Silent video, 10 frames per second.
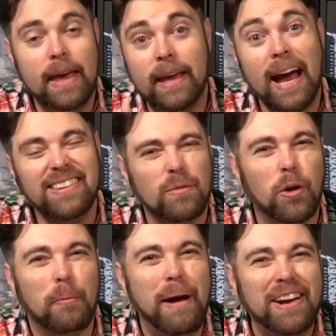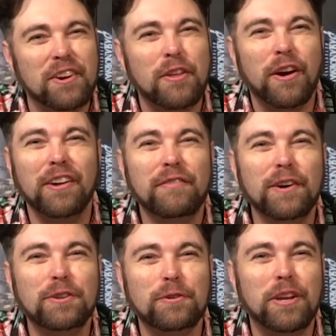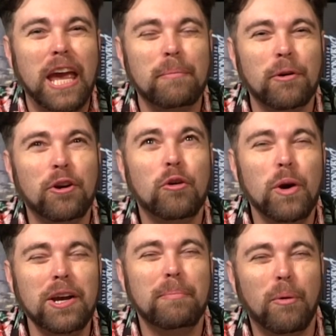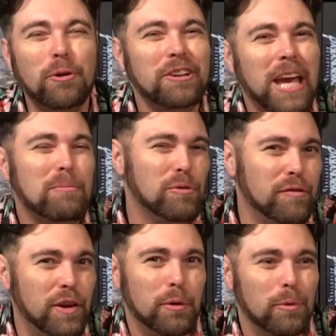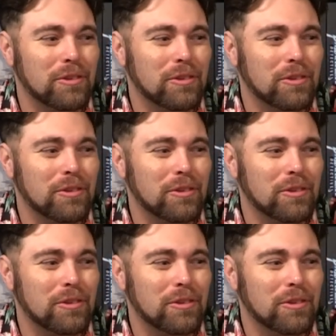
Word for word: Hey guys, and welcome back to another Unfiltered Gamer quick board game review.